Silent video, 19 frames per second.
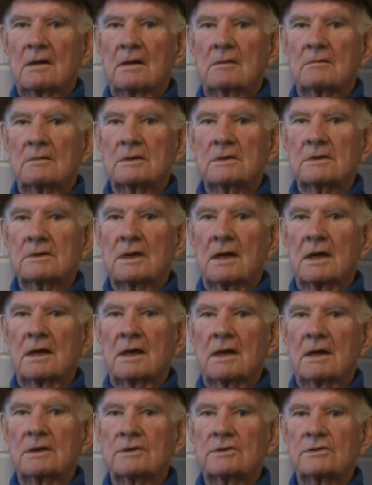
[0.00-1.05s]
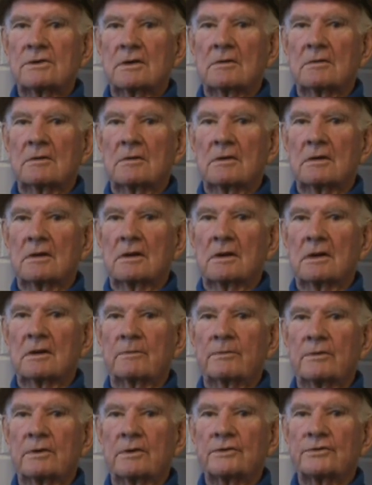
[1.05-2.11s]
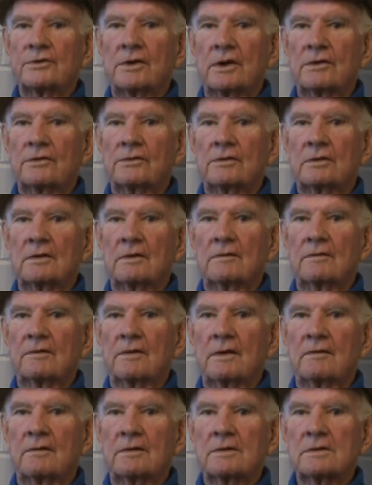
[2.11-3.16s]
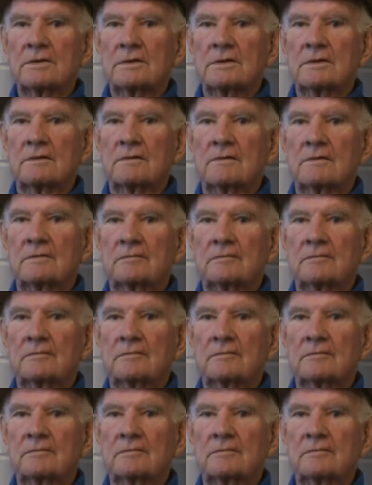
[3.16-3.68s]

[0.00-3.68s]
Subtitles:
It was not a general appreciation of having served.